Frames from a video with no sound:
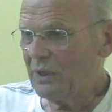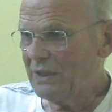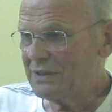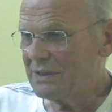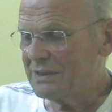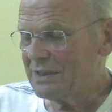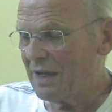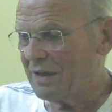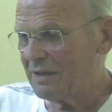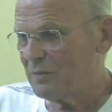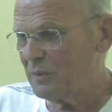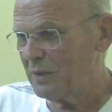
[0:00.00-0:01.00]
So
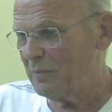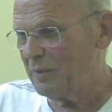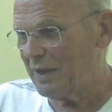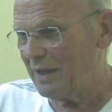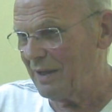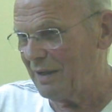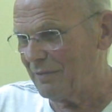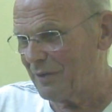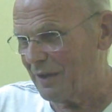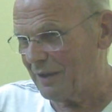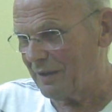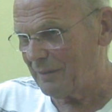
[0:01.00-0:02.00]
let's start with the
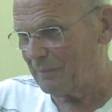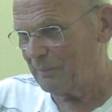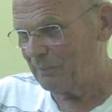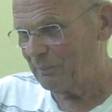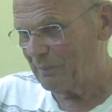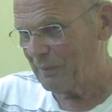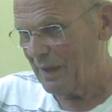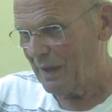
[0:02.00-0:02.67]
beginning, Father.